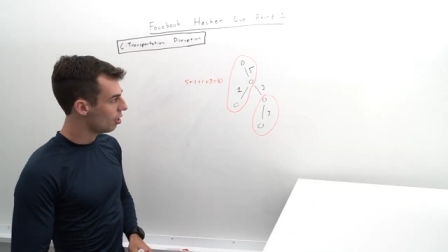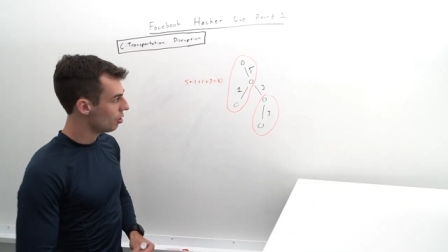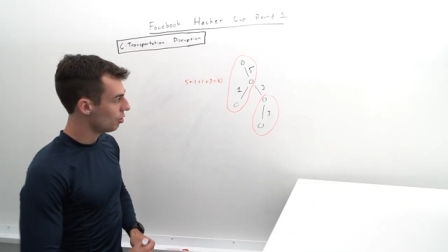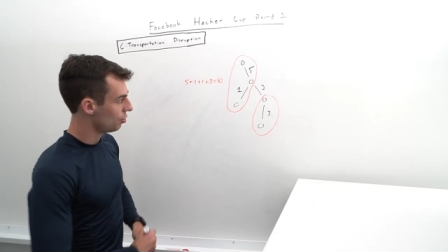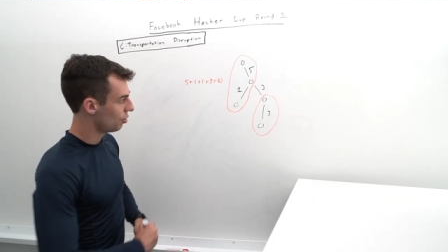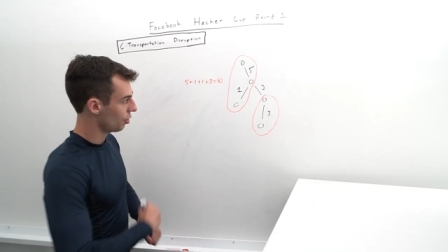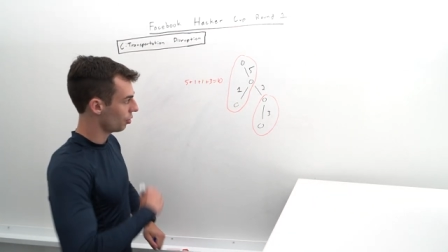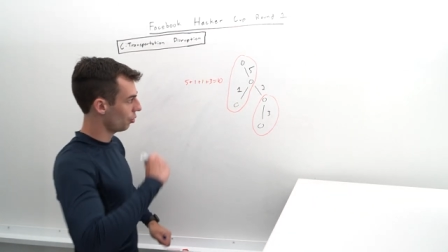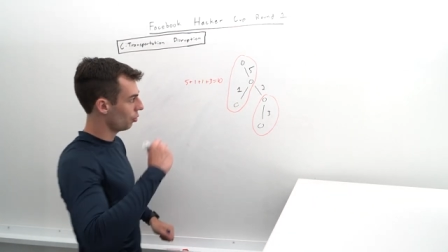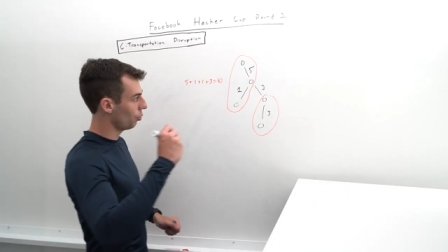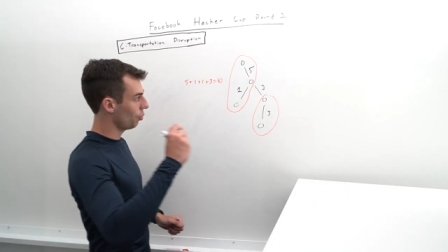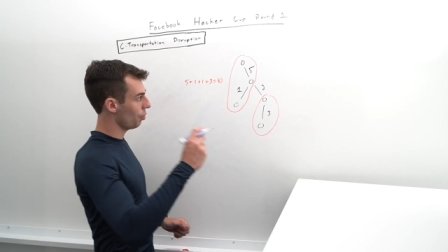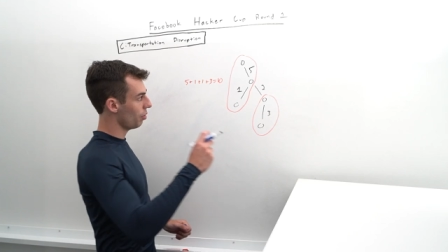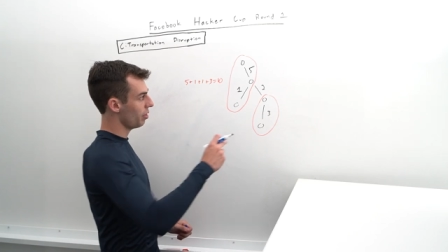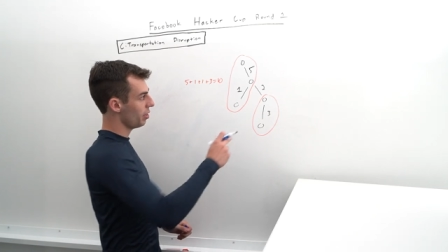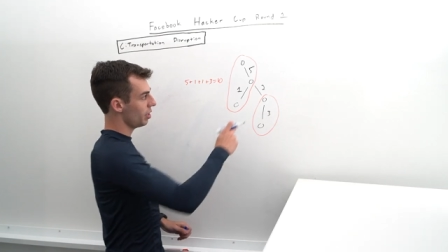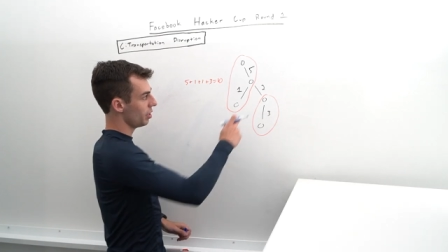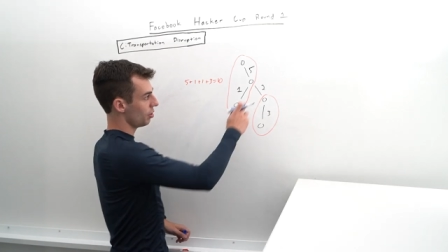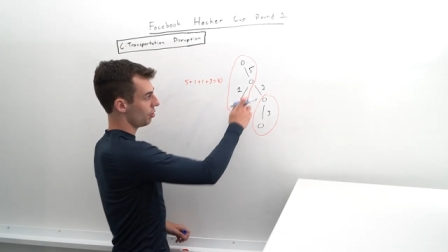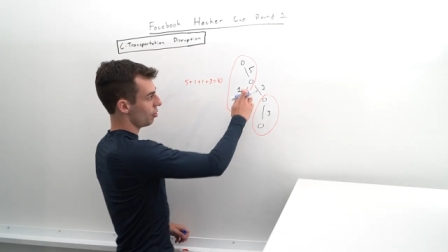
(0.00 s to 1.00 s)
So
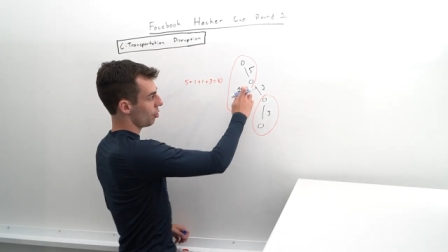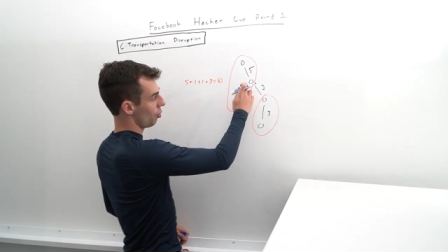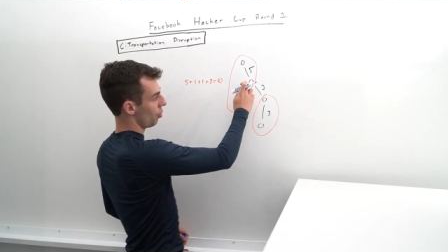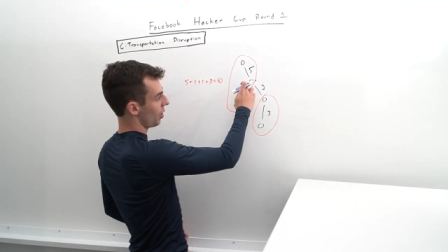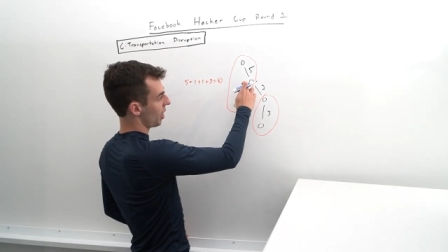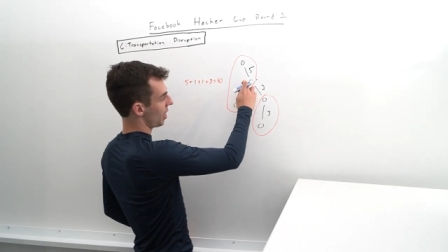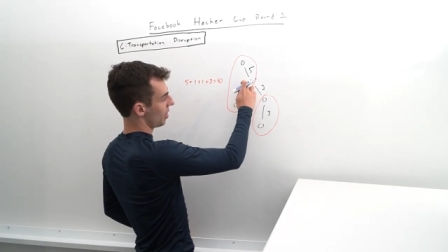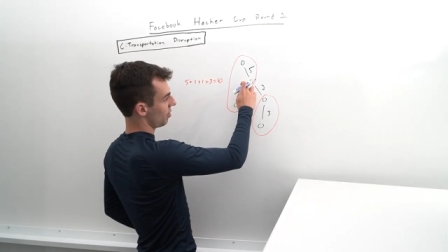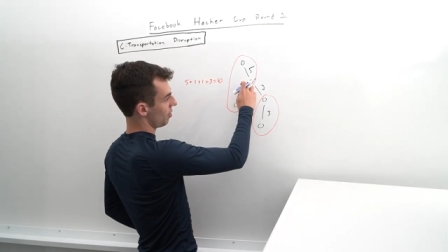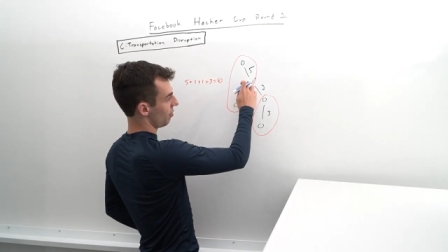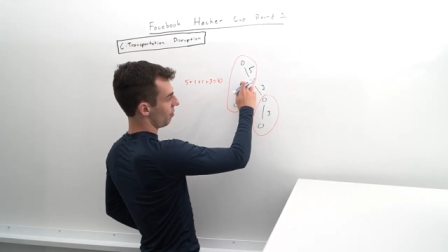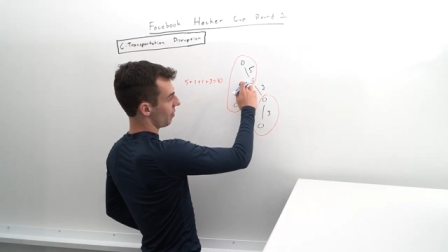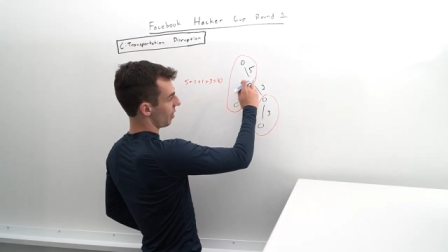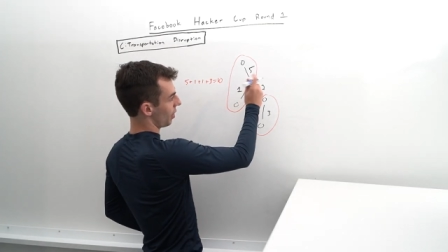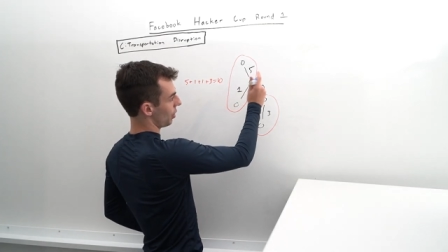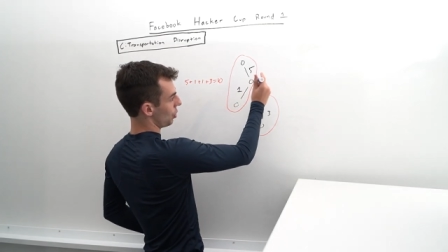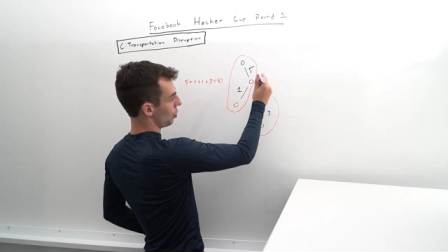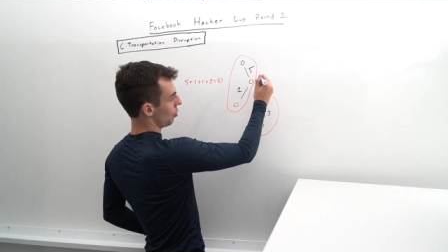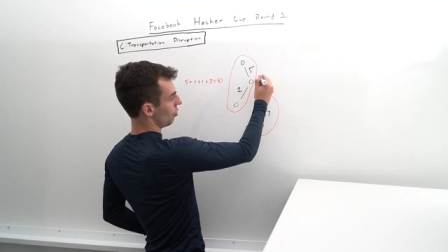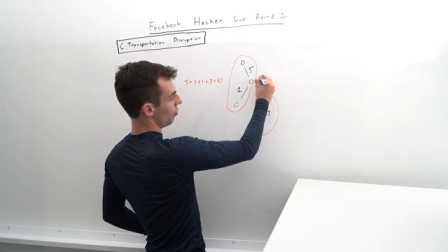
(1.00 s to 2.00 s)
this node has a
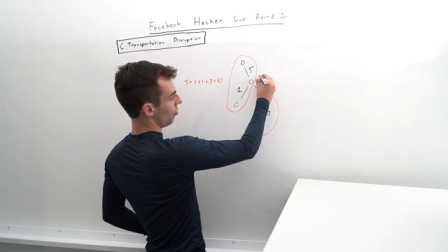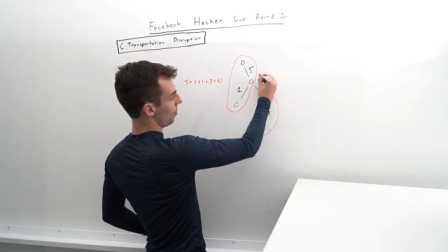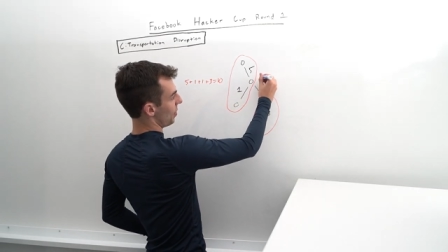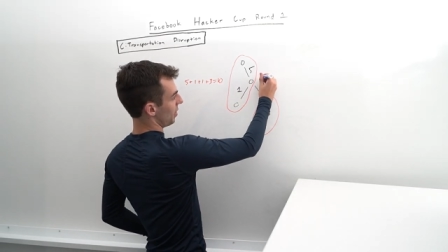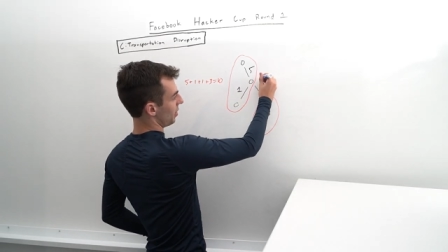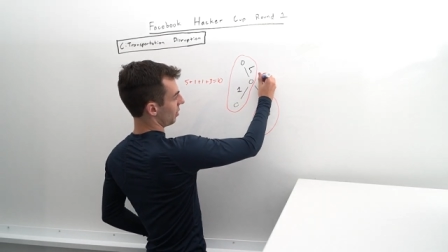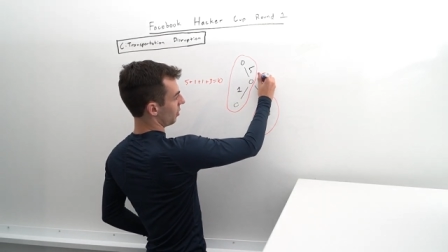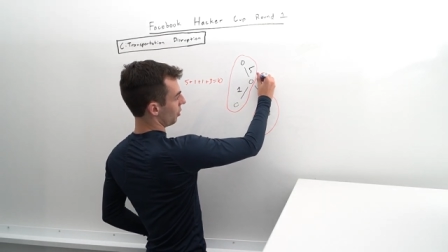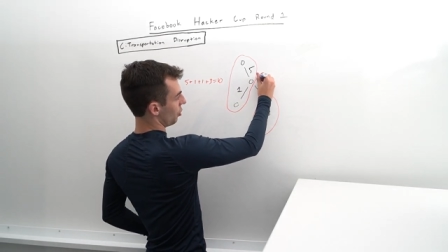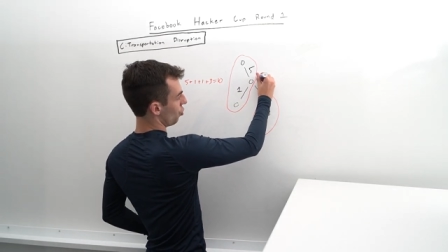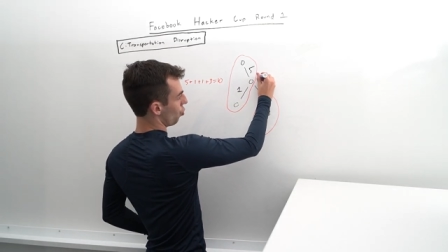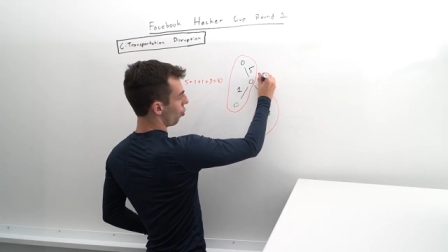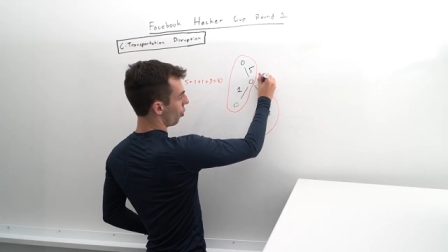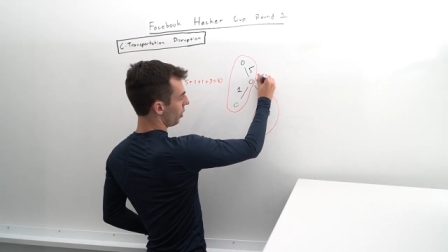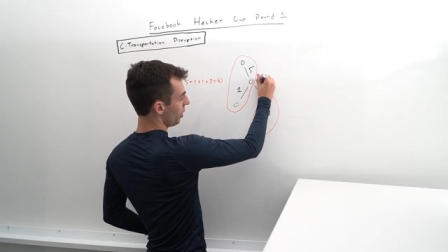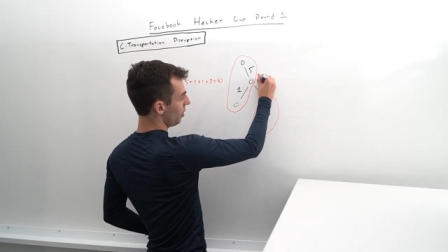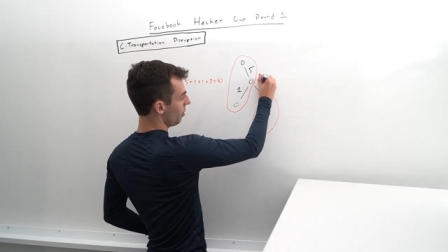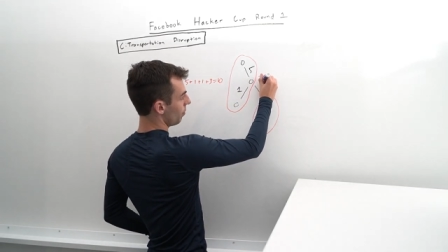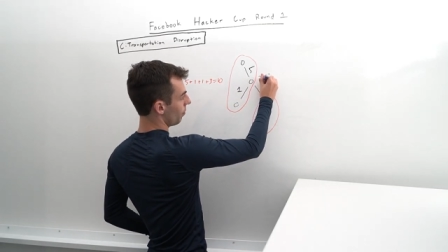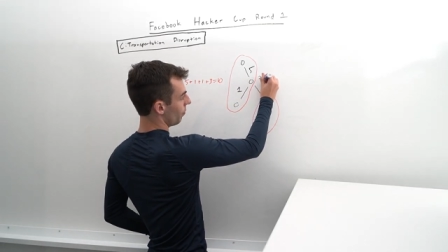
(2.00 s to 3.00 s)
value of basically
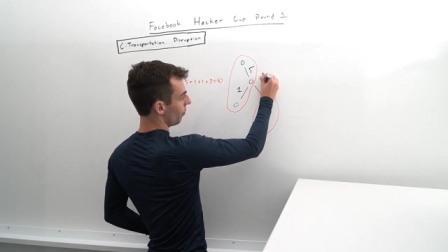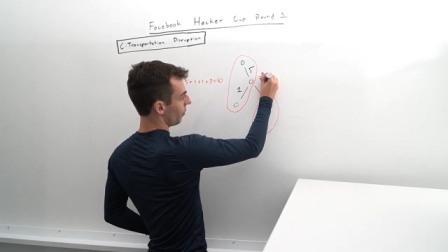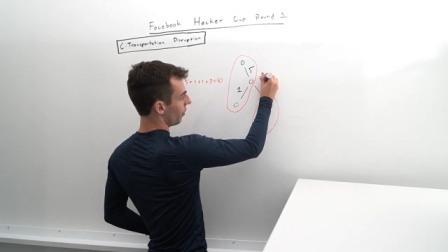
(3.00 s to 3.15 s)
20.